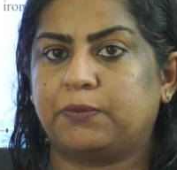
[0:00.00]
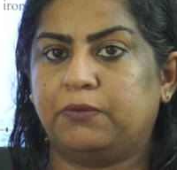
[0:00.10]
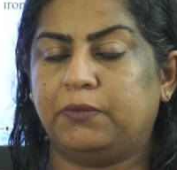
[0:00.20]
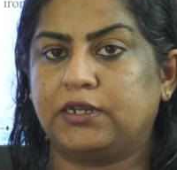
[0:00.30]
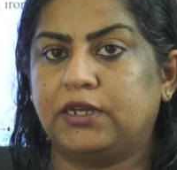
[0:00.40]

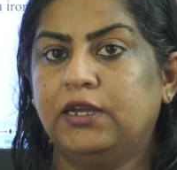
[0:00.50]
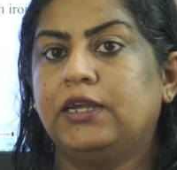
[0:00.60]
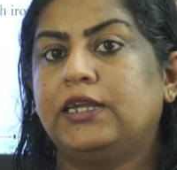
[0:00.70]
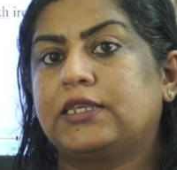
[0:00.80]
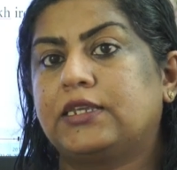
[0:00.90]
movement.
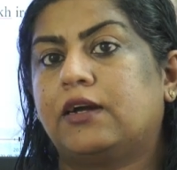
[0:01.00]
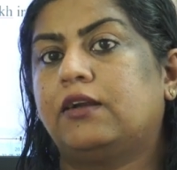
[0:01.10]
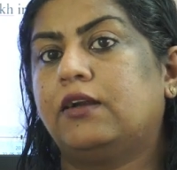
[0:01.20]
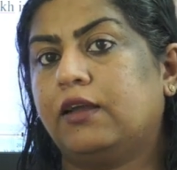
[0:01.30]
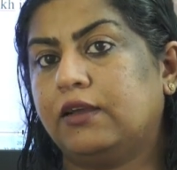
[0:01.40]
It
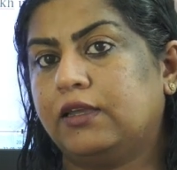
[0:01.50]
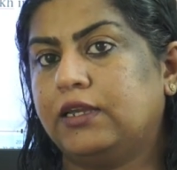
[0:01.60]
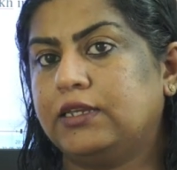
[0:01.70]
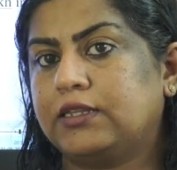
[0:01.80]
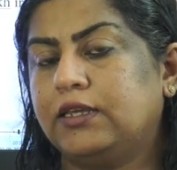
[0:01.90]
started
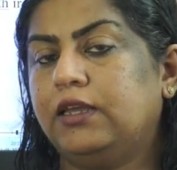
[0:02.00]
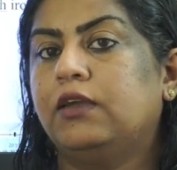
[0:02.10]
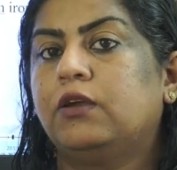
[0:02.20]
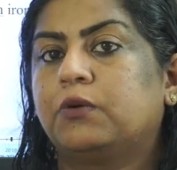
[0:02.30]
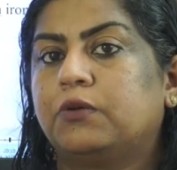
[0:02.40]
against
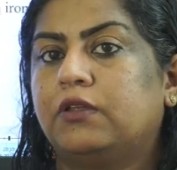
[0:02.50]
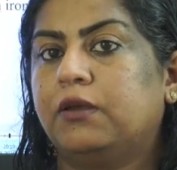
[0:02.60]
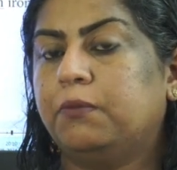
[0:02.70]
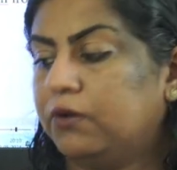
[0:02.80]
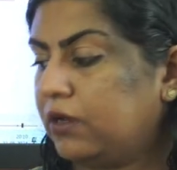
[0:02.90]
the
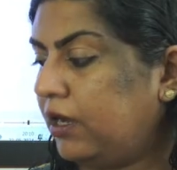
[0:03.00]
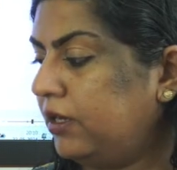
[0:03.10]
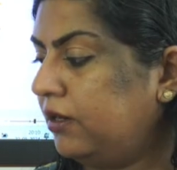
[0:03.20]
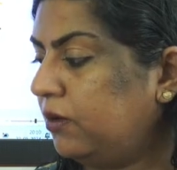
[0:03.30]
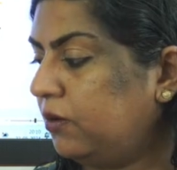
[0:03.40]
Dkpuc
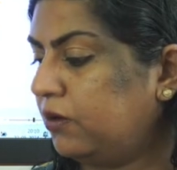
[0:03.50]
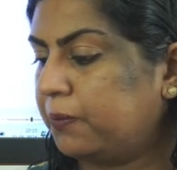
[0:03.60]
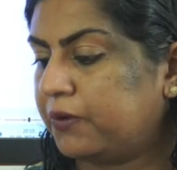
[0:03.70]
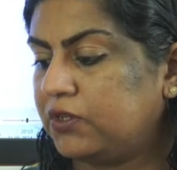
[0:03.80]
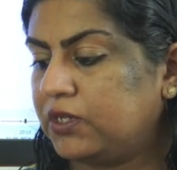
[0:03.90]
iron ore
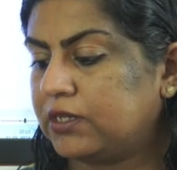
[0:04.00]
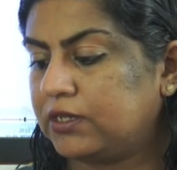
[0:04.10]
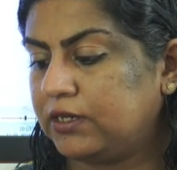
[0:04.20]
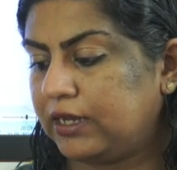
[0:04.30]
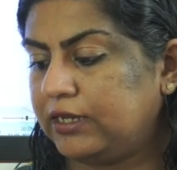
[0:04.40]
project
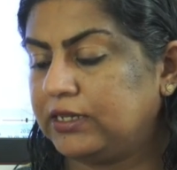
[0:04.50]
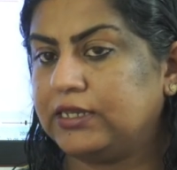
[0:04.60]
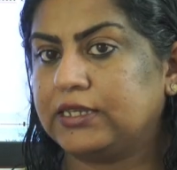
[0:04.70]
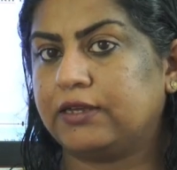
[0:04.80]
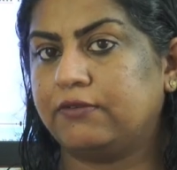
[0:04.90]
in
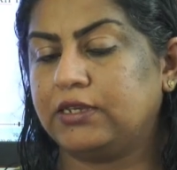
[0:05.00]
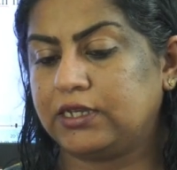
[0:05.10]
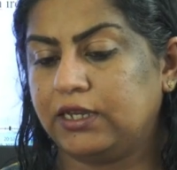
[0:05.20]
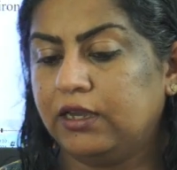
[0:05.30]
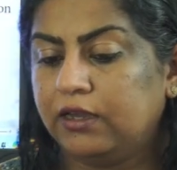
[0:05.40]

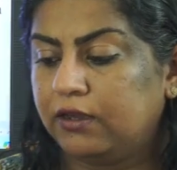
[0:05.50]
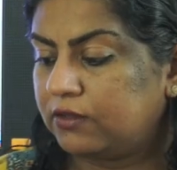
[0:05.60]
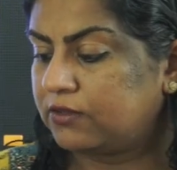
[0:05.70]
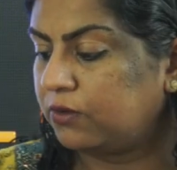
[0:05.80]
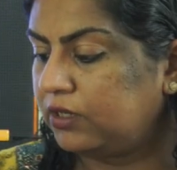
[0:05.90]
1970.
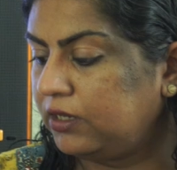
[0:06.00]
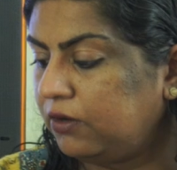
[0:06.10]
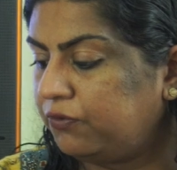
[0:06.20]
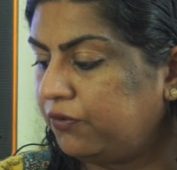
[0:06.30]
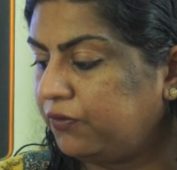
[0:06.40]
So
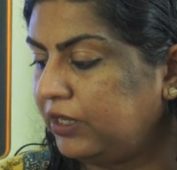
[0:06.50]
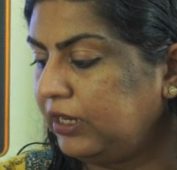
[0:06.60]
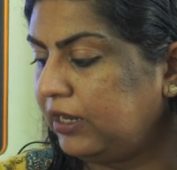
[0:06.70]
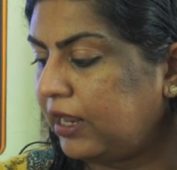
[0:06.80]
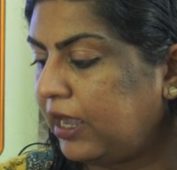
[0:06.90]
here
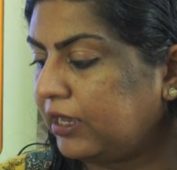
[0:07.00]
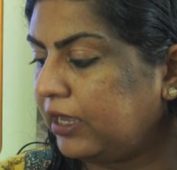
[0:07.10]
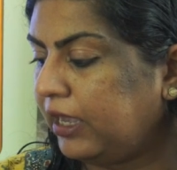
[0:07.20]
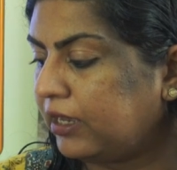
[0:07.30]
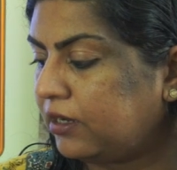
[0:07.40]
15
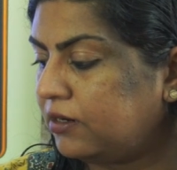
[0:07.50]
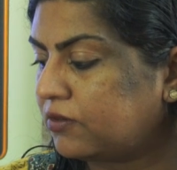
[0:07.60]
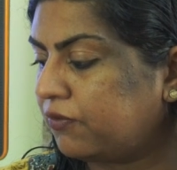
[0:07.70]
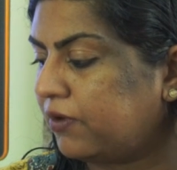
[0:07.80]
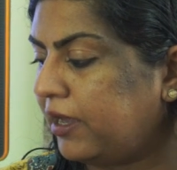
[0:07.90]
lakh acres
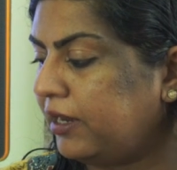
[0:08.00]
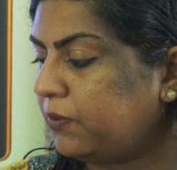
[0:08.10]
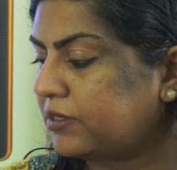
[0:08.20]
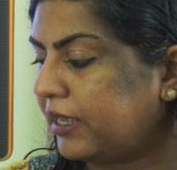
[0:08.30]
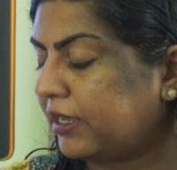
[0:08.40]
of land
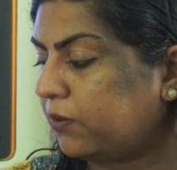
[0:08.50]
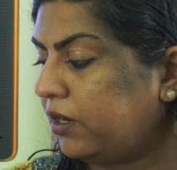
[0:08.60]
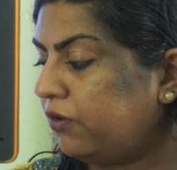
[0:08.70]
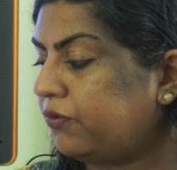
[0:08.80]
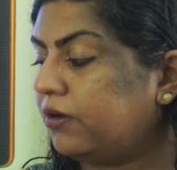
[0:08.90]
was
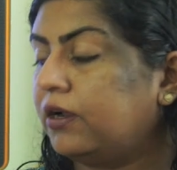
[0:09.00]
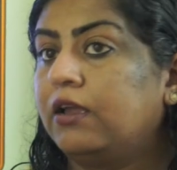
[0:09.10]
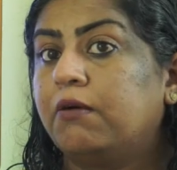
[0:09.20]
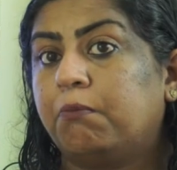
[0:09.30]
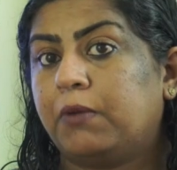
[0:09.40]
acquired for
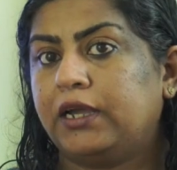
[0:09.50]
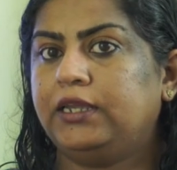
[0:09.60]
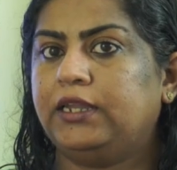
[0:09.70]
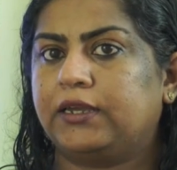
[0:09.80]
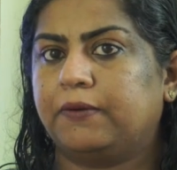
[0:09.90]

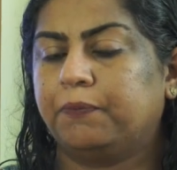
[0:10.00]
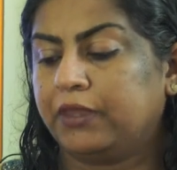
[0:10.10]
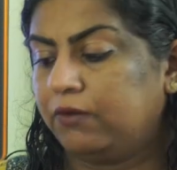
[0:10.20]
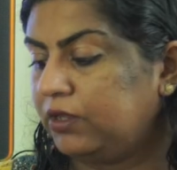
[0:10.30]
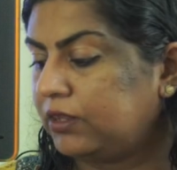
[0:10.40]
mining
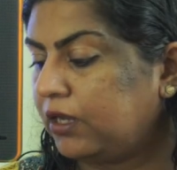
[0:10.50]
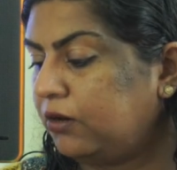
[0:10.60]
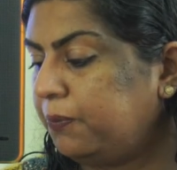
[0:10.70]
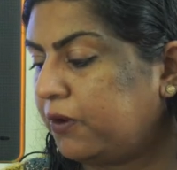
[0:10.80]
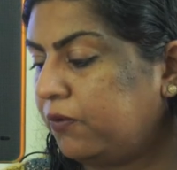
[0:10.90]

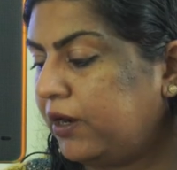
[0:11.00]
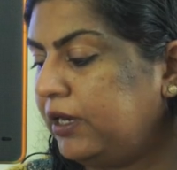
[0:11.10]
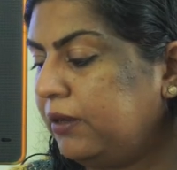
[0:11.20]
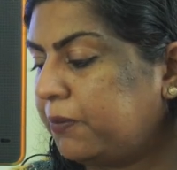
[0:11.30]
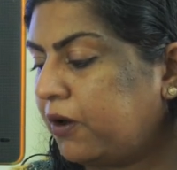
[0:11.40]
without
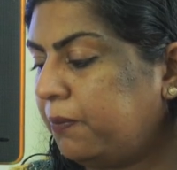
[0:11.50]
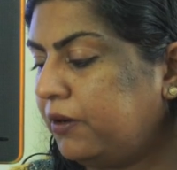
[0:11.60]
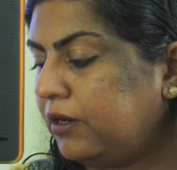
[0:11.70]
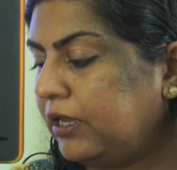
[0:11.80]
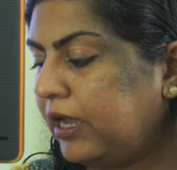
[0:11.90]
providing
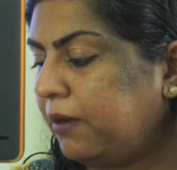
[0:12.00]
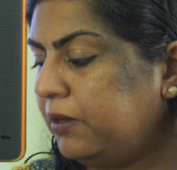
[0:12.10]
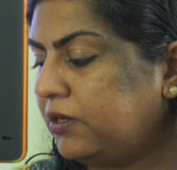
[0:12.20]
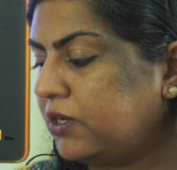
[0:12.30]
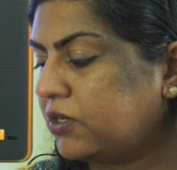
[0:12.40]
proper
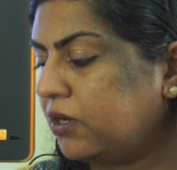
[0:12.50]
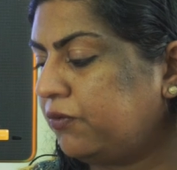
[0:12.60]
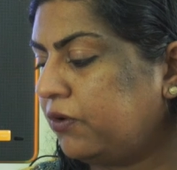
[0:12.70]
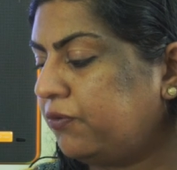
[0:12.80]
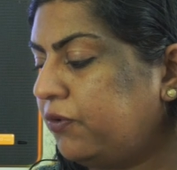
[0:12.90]
rehabilitation
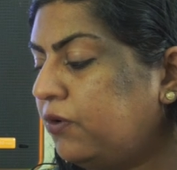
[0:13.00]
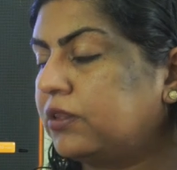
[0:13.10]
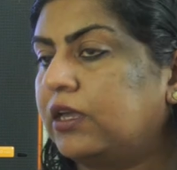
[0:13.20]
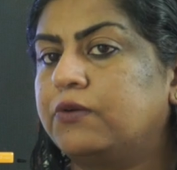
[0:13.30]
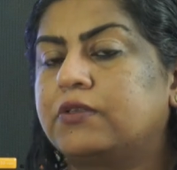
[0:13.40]
for
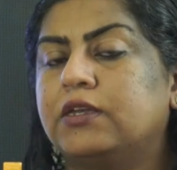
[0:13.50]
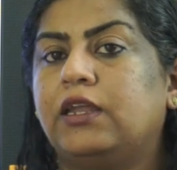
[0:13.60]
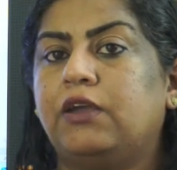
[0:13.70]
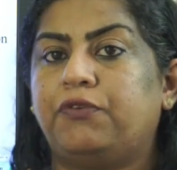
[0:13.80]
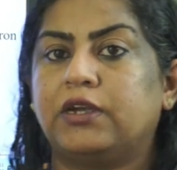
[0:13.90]

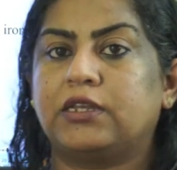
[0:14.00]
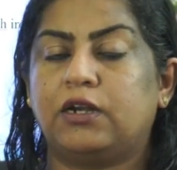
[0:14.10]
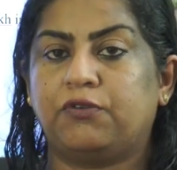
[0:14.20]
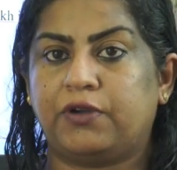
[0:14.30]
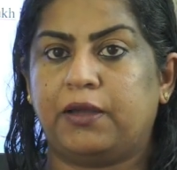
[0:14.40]
4,000
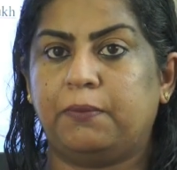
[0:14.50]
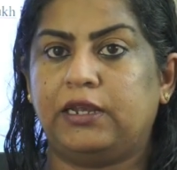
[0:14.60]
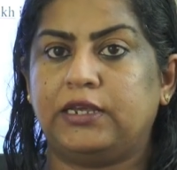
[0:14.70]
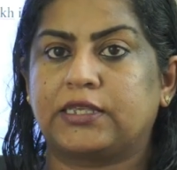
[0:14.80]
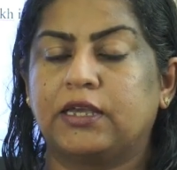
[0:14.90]
affected
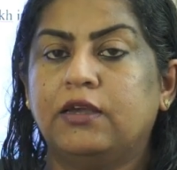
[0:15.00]
families.